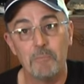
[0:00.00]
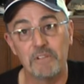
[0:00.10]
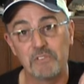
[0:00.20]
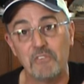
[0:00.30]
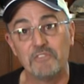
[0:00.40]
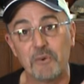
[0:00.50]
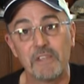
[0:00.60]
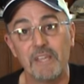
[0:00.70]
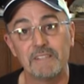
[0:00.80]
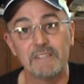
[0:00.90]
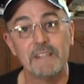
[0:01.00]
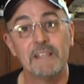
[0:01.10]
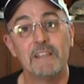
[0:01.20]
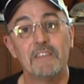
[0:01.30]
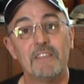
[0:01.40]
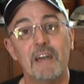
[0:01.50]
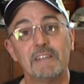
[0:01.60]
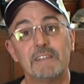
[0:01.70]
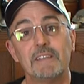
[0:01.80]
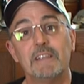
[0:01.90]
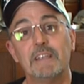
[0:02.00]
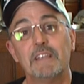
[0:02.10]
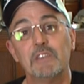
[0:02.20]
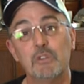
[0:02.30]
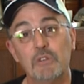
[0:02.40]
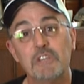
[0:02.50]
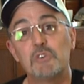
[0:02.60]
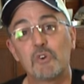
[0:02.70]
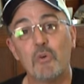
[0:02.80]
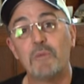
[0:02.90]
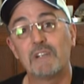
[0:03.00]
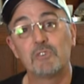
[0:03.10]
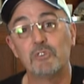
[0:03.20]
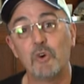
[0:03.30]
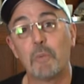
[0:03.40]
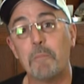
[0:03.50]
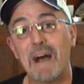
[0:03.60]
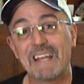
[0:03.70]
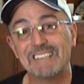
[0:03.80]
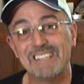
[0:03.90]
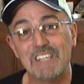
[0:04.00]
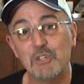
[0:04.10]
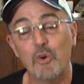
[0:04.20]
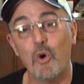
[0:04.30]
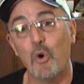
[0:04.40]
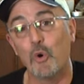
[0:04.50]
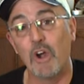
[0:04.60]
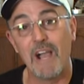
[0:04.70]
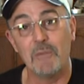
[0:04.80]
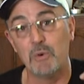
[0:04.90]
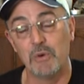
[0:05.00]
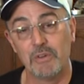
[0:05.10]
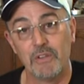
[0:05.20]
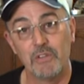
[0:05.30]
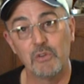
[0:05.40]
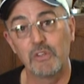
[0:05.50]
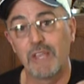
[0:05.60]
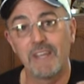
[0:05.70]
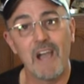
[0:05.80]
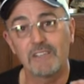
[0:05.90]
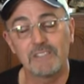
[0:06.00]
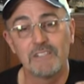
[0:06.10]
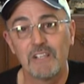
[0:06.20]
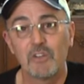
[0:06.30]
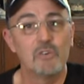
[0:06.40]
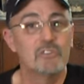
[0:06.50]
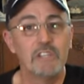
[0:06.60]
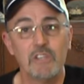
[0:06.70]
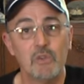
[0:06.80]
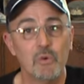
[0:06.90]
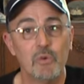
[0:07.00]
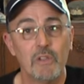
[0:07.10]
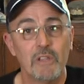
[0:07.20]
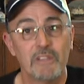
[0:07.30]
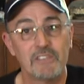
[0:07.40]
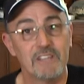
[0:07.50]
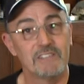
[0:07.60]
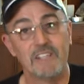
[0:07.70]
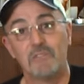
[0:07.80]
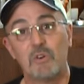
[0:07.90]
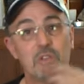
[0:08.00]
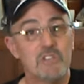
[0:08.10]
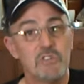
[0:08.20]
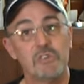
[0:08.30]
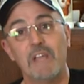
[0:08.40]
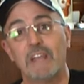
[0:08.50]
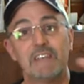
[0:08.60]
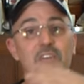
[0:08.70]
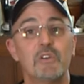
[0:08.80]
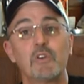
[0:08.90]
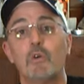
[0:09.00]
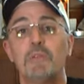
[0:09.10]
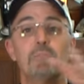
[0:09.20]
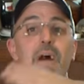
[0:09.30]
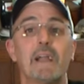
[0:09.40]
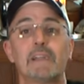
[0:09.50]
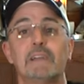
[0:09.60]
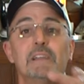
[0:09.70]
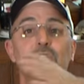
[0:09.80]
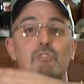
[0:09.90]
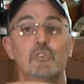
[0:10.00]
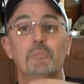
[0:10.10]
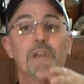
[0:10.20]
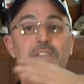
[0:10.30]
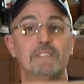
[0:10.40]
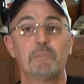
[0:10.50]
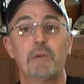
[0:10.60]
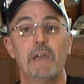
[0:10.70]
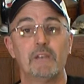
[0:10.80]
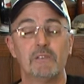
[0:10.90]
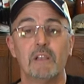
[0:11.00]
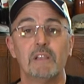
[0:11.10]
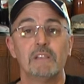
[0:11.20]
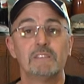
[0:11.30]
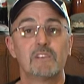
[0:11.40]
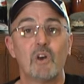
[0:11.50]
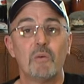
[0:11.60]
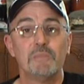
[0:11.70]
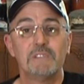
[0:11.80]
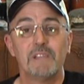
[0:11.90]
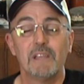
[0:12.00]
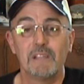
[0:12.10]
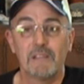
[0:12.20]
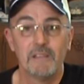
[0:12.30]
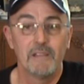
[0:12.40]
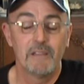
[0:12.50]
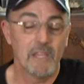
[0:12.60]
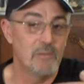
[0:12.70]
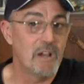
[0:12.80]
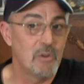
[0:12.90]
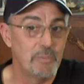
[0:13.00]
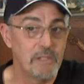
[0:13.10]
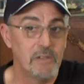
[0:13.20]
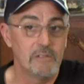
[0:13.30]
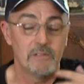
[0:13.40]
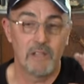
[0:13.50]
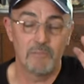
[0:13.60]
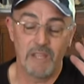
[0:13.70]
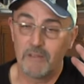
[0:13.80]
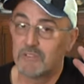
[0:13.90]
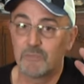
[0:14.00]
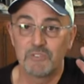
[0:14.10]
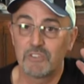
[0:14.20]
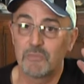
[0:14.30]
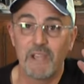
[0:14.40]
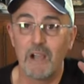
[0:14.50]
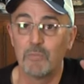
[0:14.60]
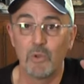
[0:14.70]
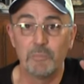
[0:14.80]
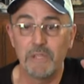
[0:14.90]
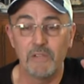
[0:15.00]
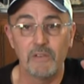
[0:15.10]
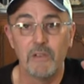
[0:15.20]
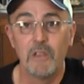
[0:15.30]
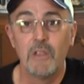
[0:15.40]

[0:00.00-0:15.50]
But don't forget that you need to come back to your martillo or hammer. You cannot continue just in a variation and never coming back to your basic pattern. It's a common mistake, in my opinion, and my, just my humble opinion,